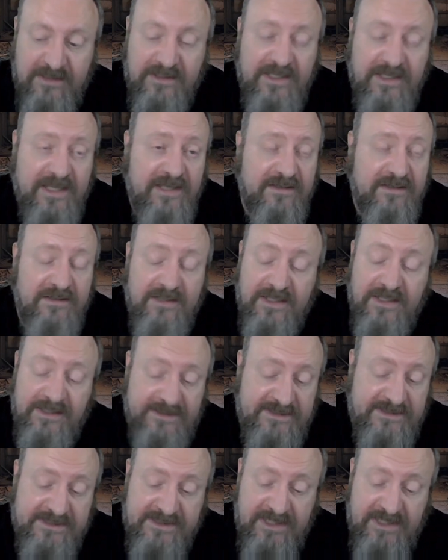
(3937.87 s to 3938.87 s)
Again,
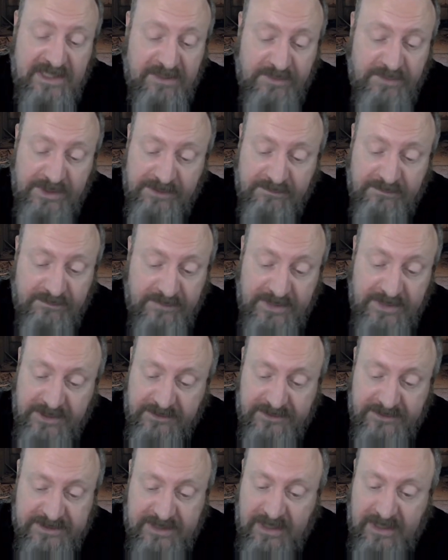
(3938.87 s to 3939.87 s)
I'm skimming
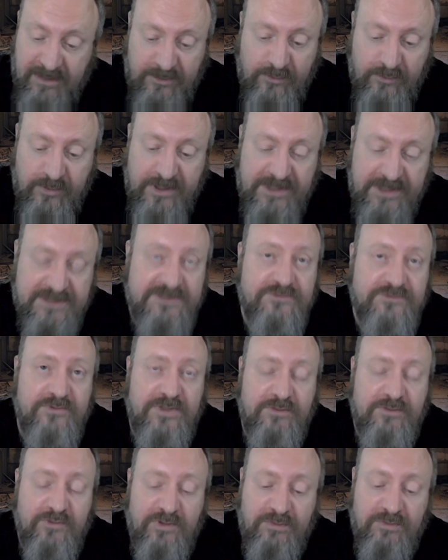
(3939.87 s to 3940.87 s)
because otherwise
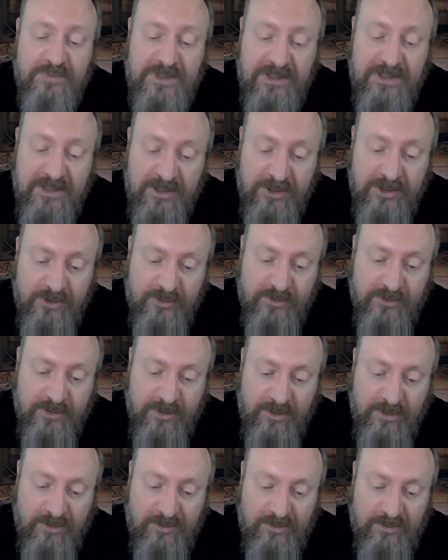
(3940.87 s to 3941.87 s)
we will be here
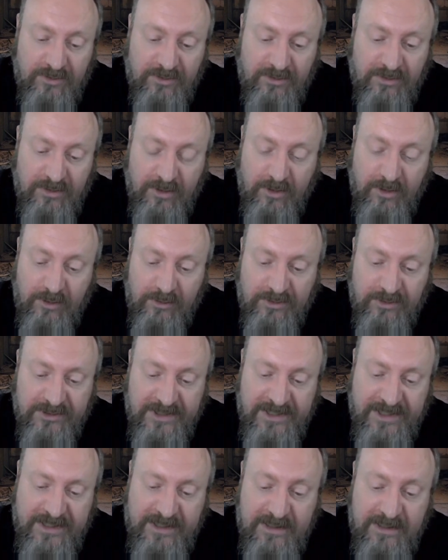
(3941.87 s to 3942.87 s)
all
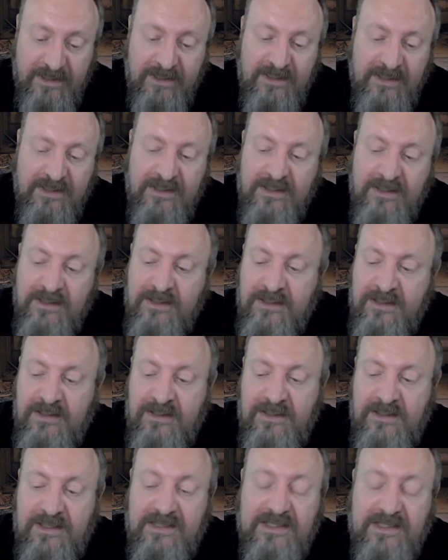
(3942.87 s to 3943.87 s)
day.
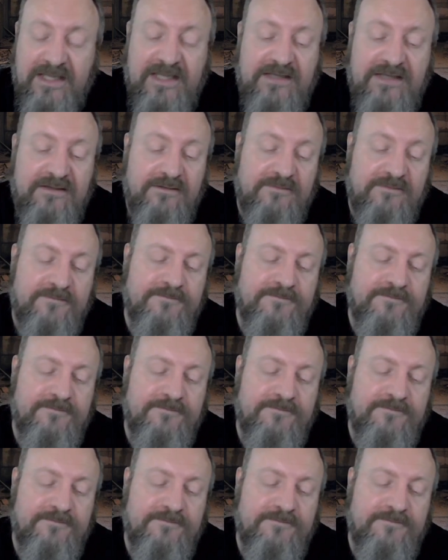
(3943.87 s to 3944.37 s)
And again,